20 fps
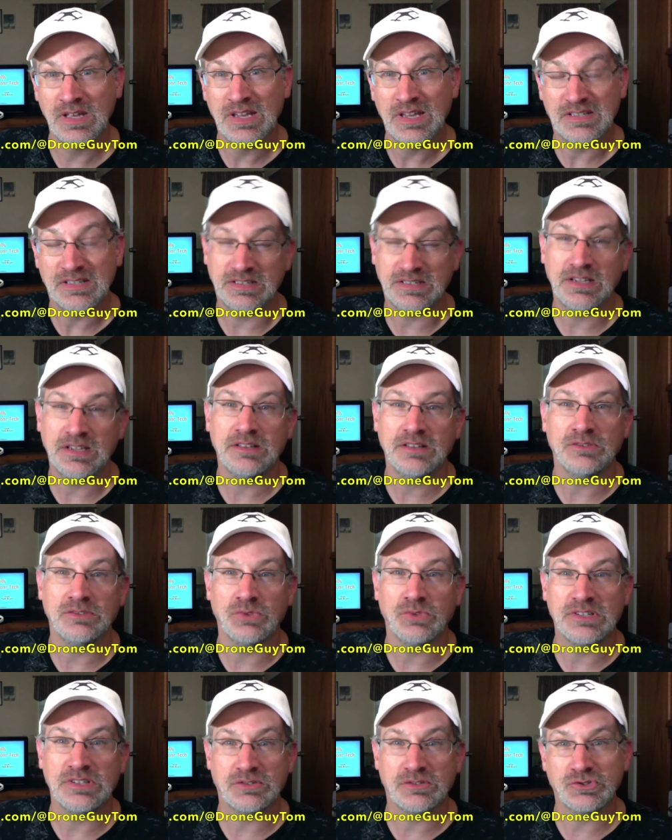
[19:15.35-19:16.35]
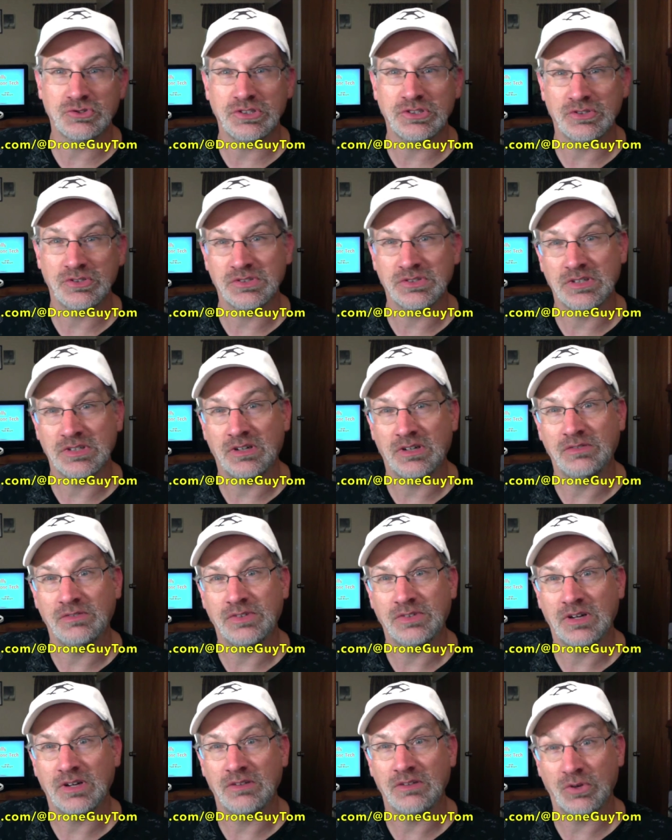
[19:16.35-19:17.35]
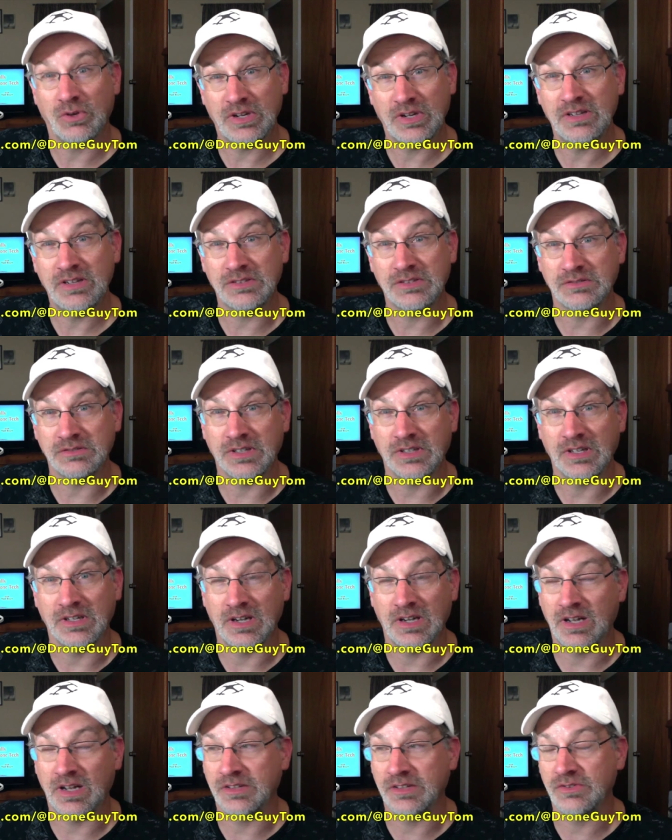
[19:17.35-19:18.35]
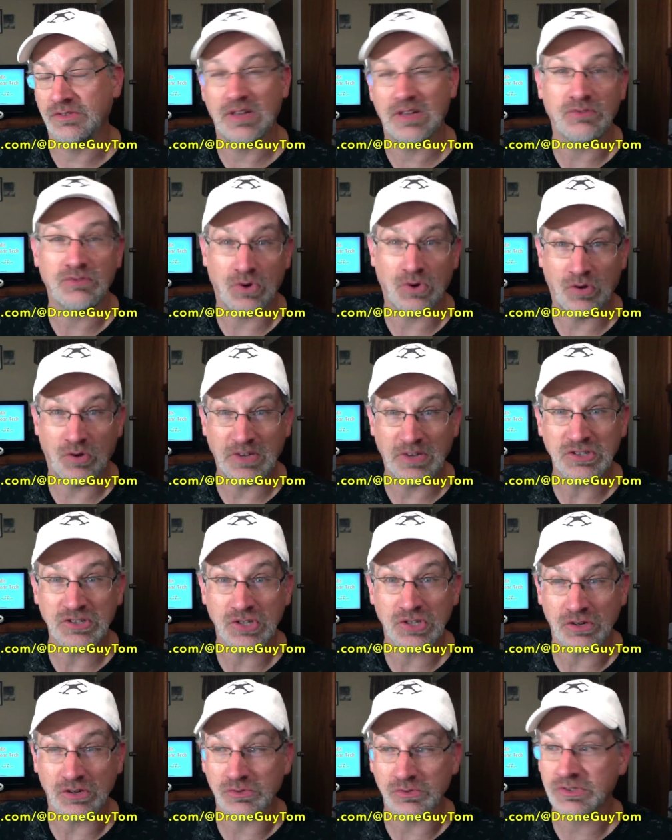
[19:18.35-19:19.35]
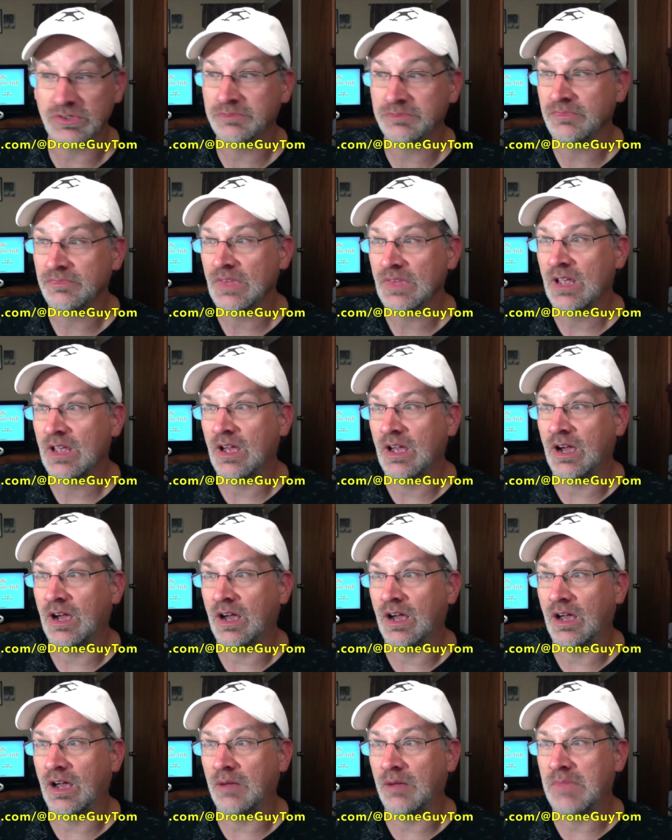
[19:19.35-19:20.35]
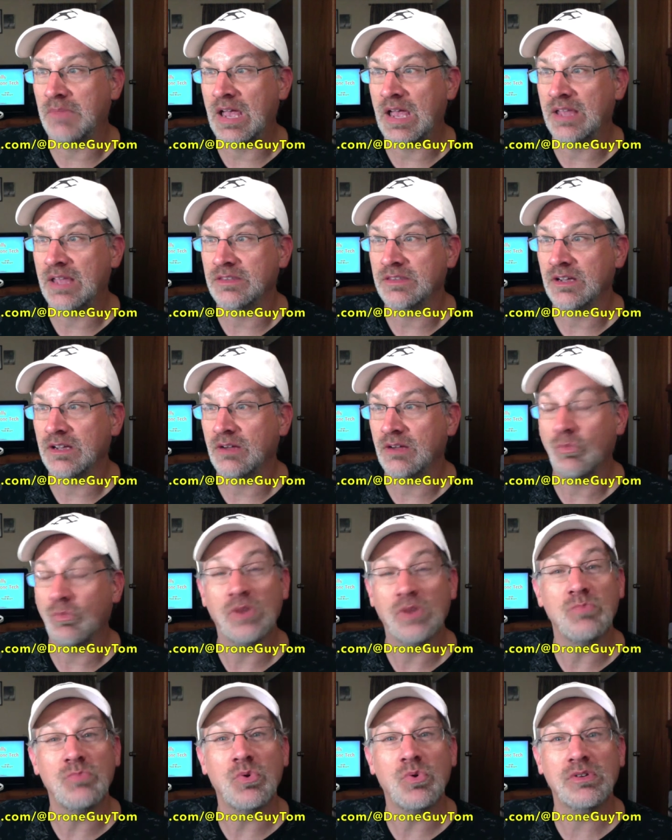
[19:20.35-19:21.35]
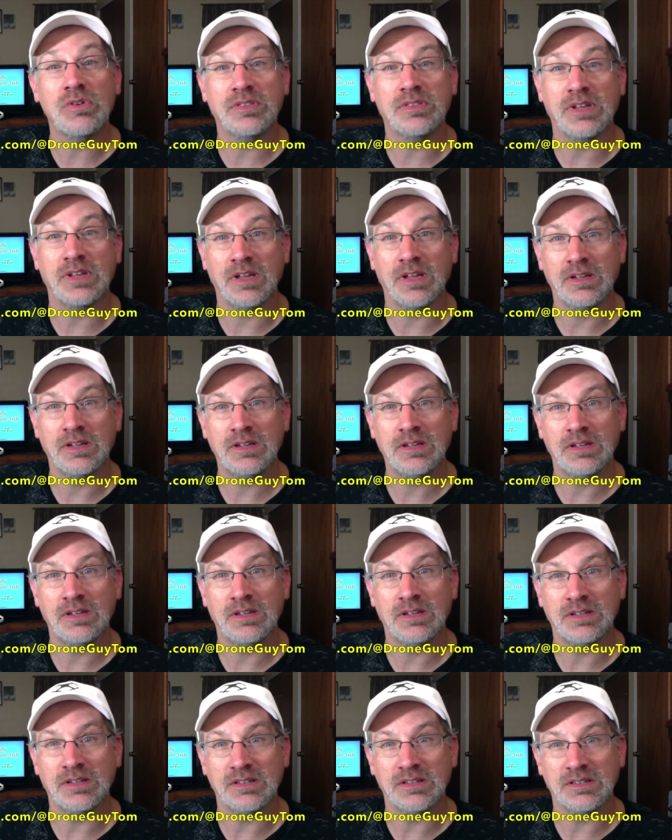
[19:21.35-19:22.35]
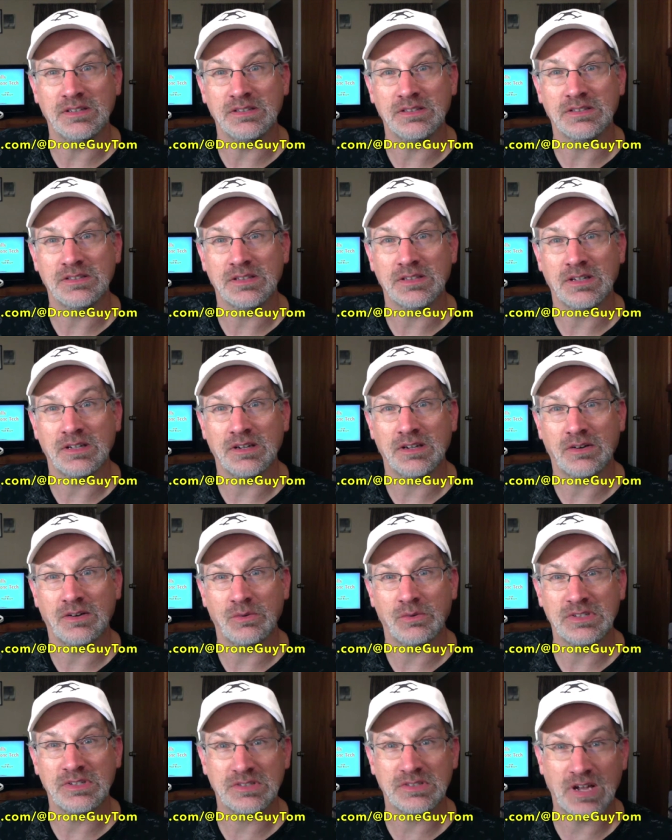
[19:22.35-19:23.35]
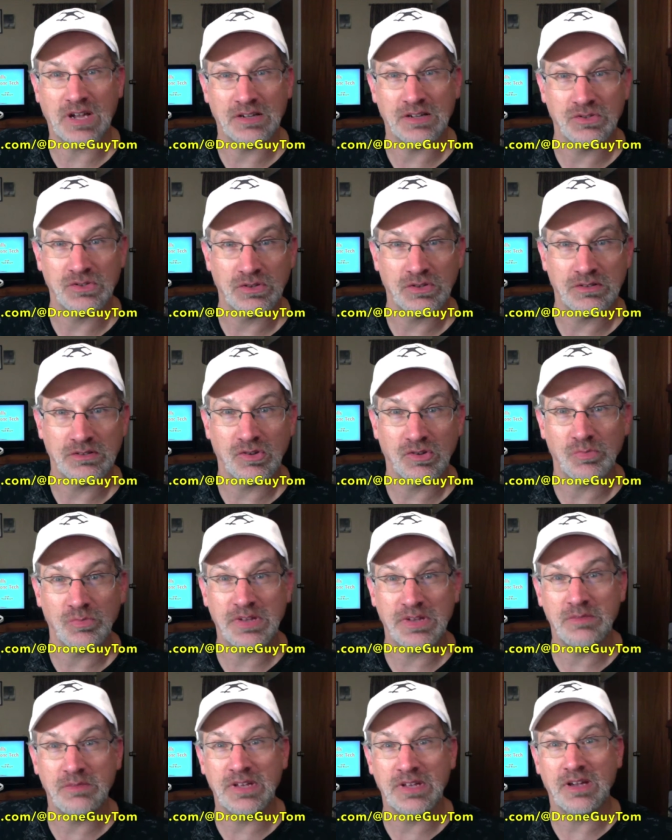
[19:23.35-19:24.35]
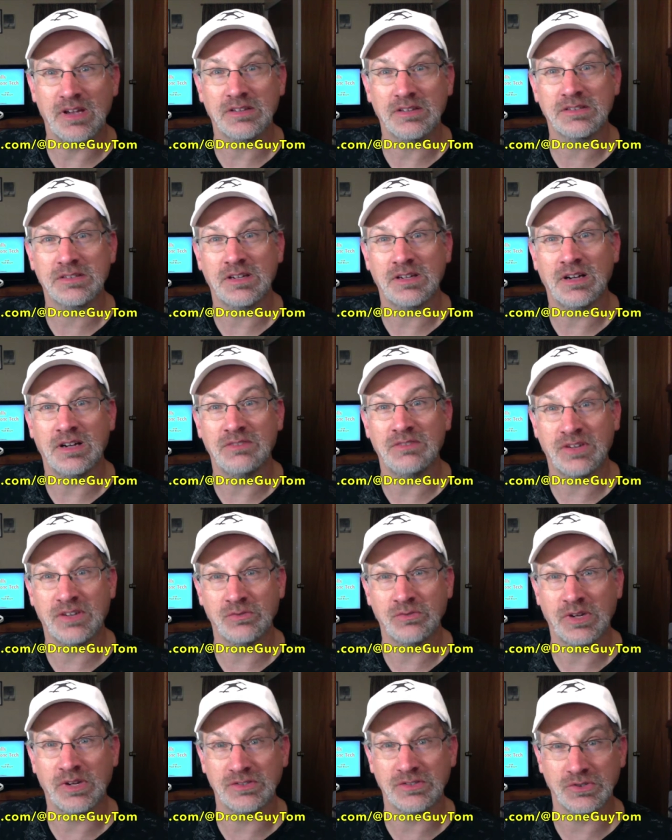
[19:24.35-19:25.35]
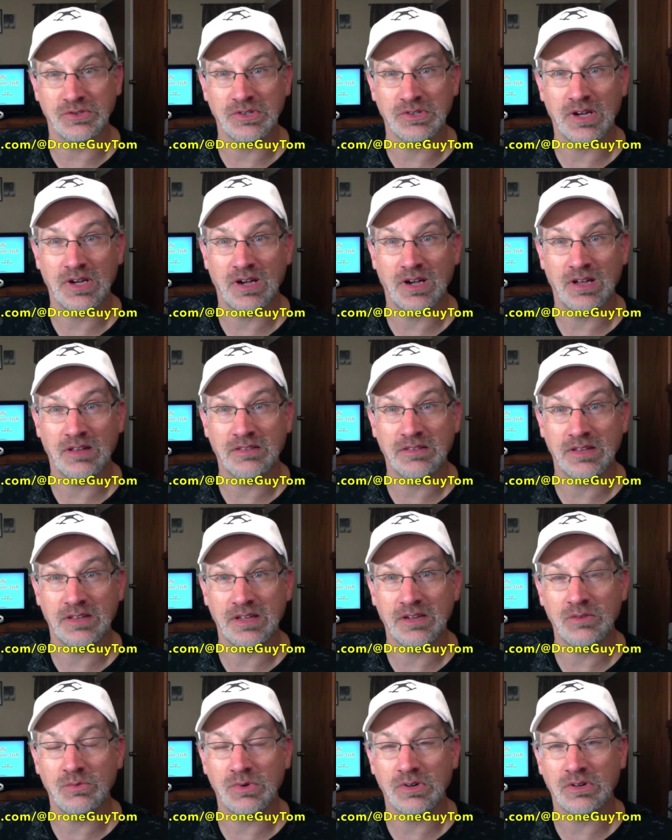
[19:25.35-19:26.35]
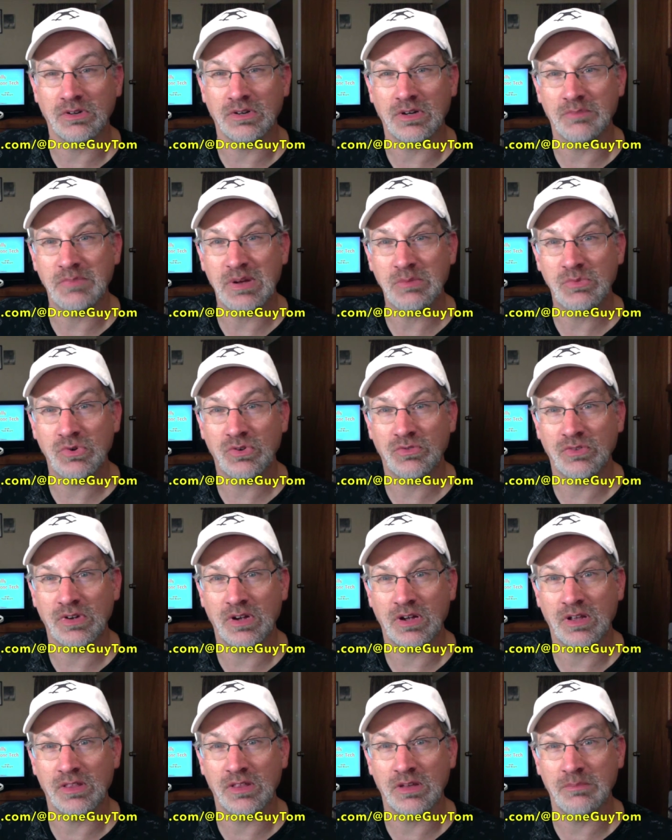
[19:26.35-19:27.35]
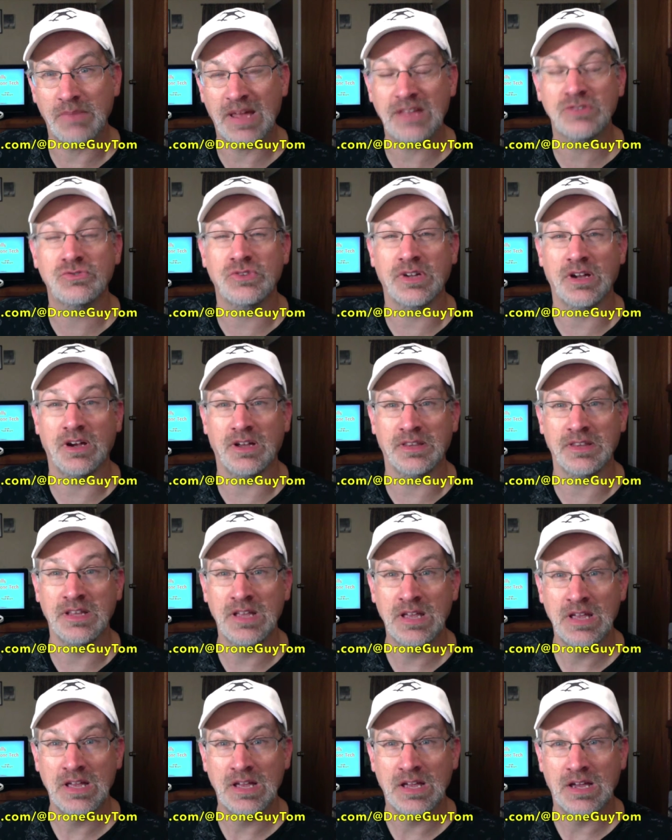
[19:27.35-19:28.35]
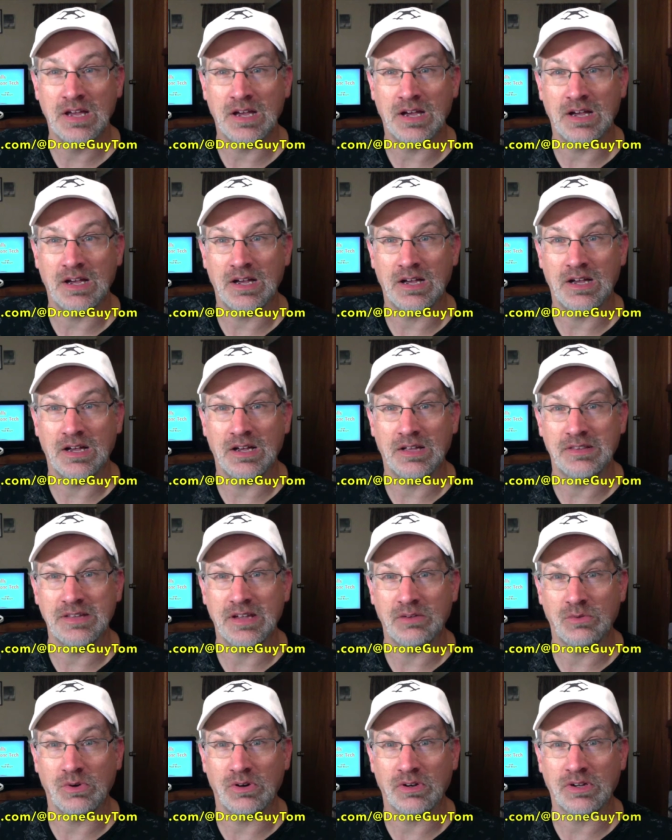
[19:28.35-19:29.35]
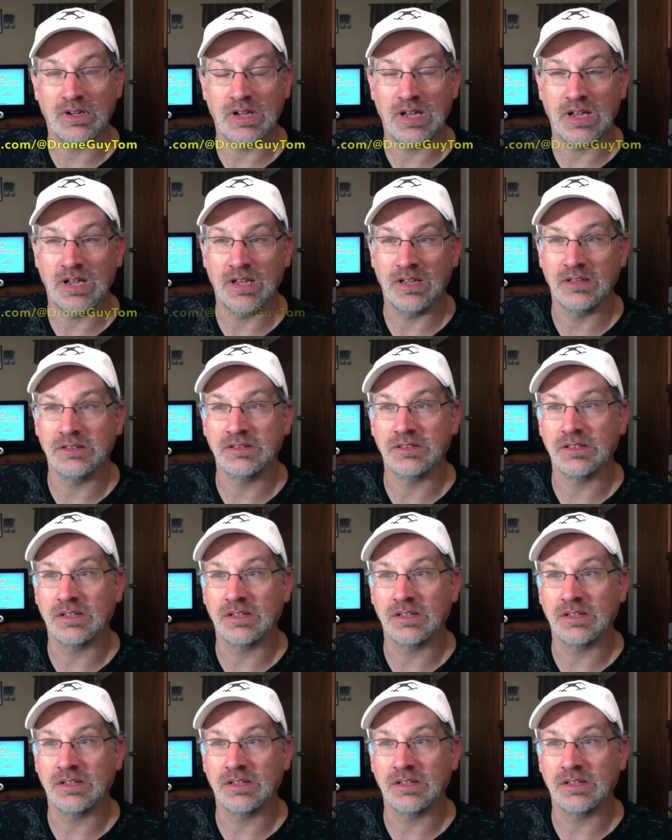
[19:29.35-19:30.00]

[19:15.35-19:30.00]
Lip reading: see it and research it yourself very easily. I do that for all my shows. And one more thing is I always kind of do the little PBS fundraiser thing. We're a member of the Patreon network. And,